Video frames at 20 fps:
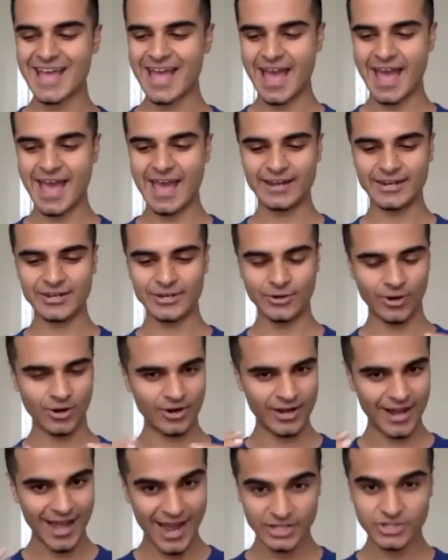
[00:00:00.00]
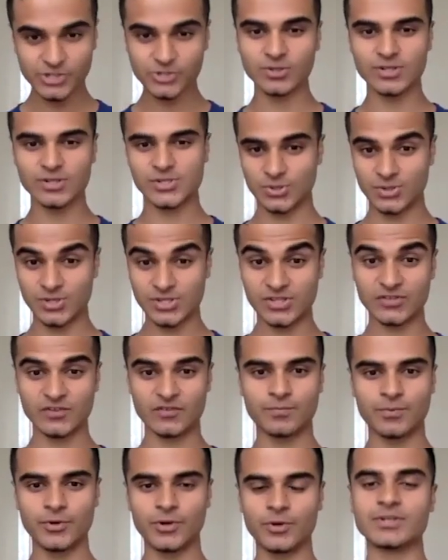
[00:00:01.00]
and, you know, our natural sources
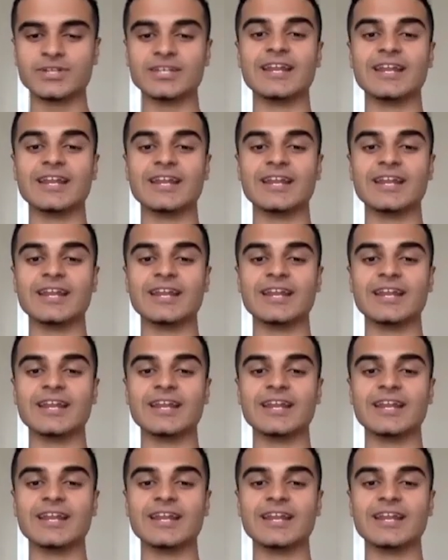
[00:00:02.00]
of protein,